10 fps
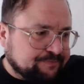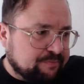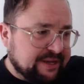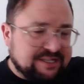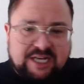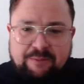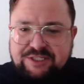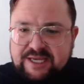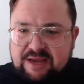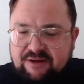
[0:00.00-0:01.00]
Biggest cup of
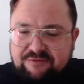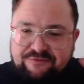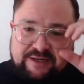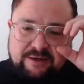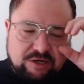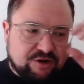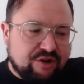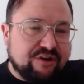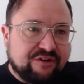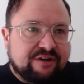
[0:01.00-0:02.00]
tea ever. Fuck, it's like an
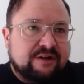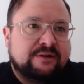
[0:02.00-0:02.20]
urn.